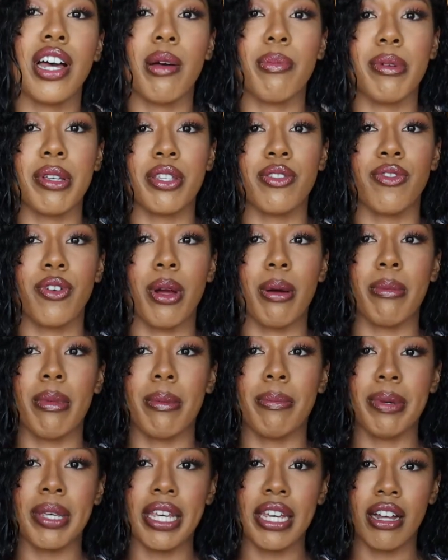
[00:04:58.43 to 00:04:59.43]
top is from
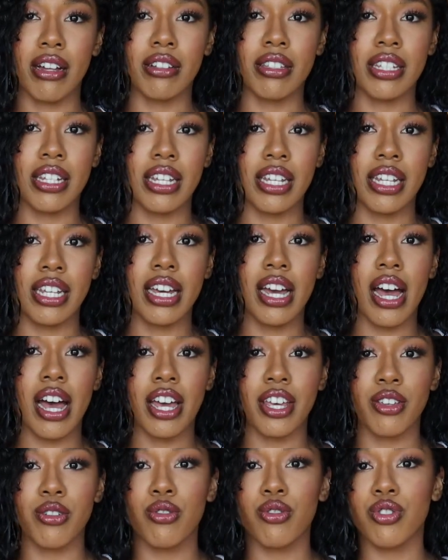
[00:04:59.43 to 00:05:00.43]
PLT. I
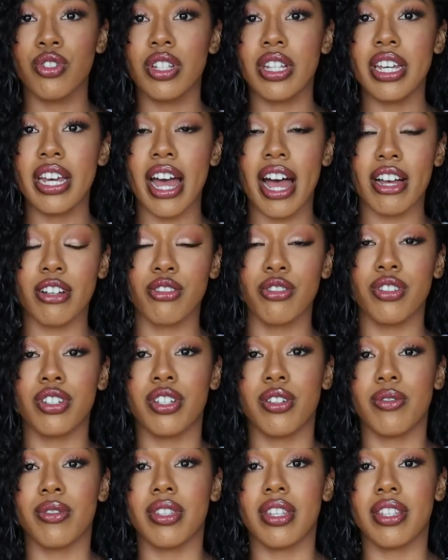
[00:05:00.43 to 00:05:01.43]
usually
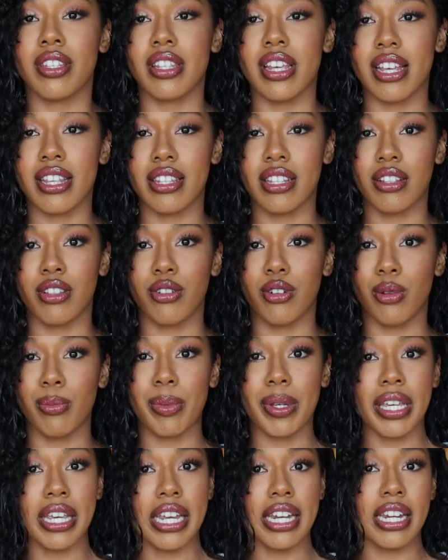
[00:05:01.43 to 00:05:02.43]
actually use this as a little
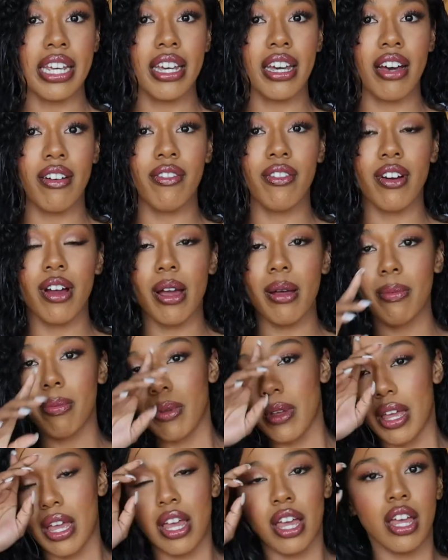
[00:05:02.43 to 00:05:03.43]
bikini cover up.